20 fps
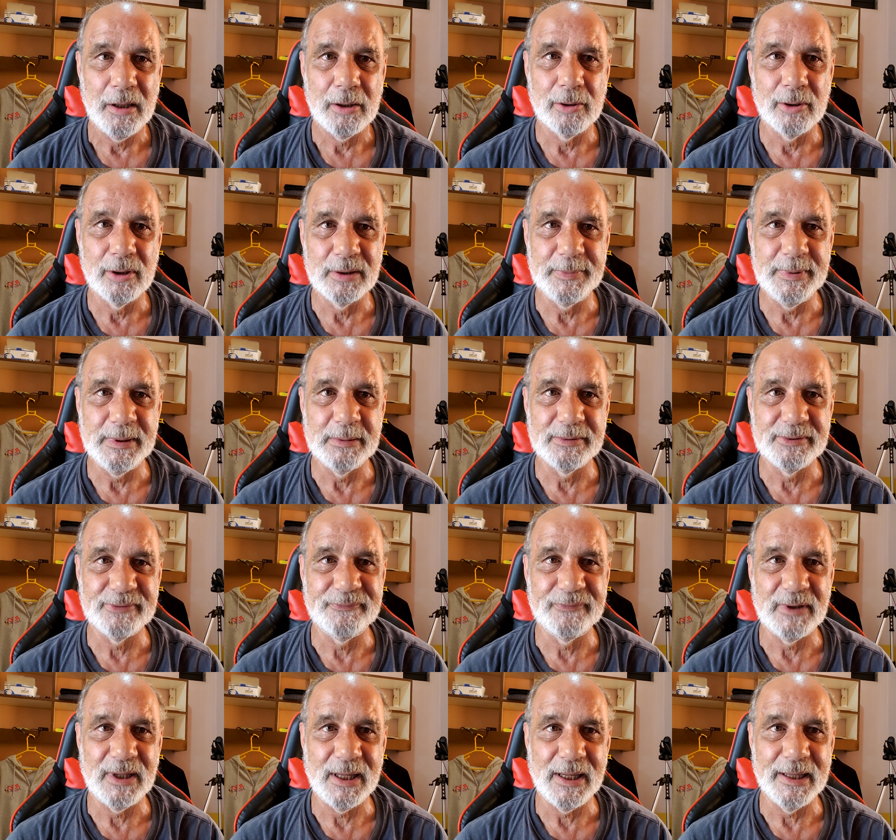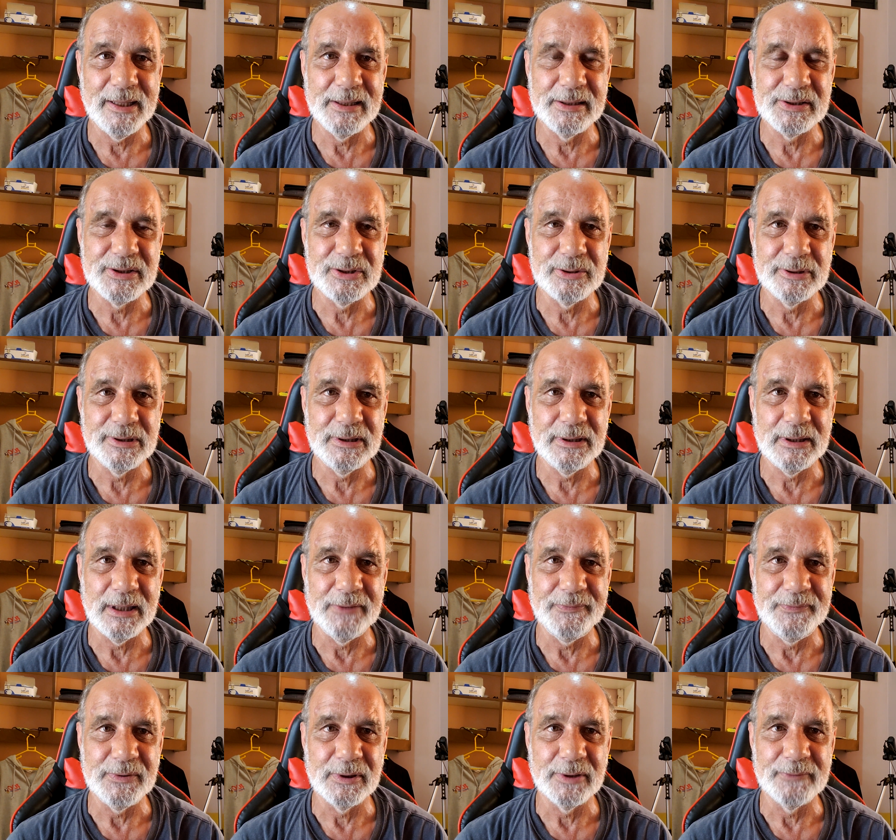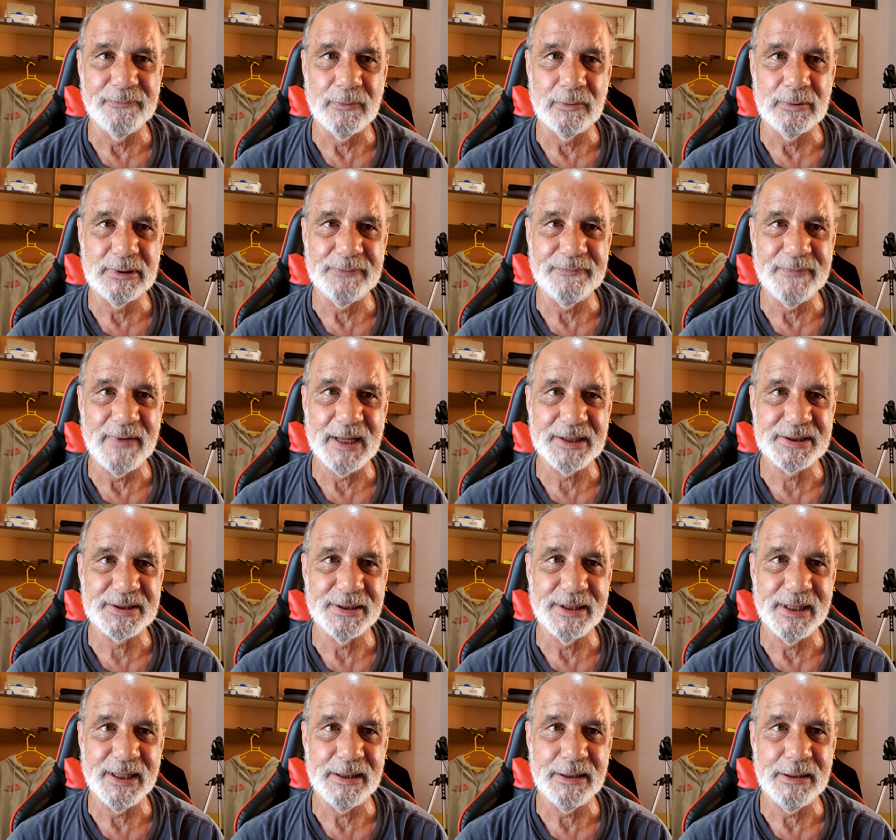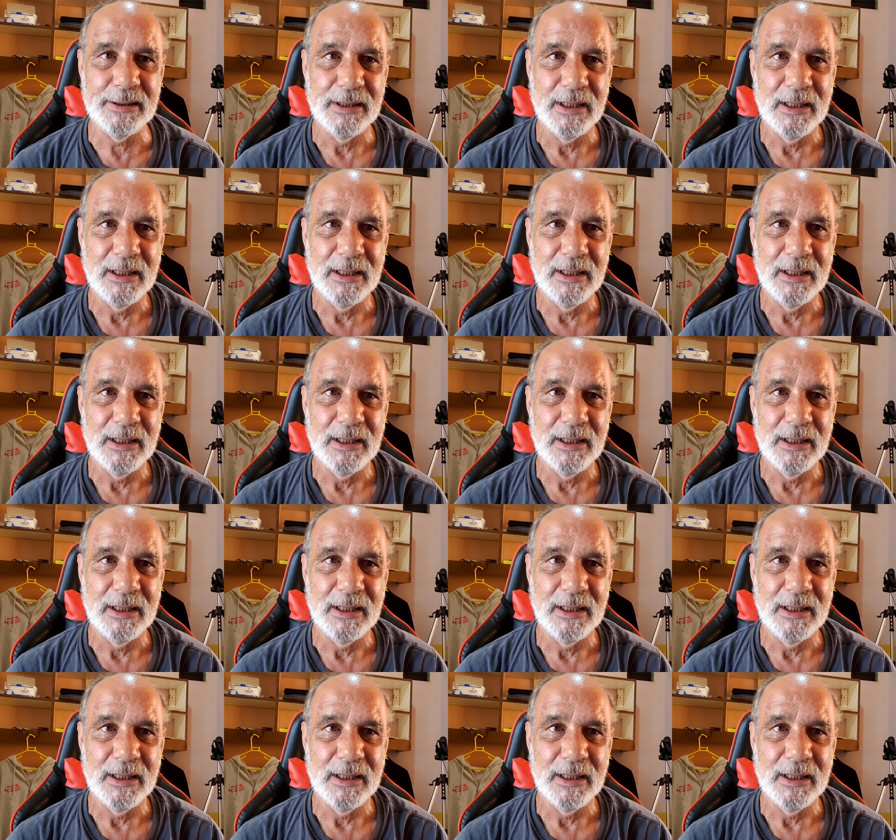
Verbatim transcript: or to be able to fly into it. If you're fully vaccinated,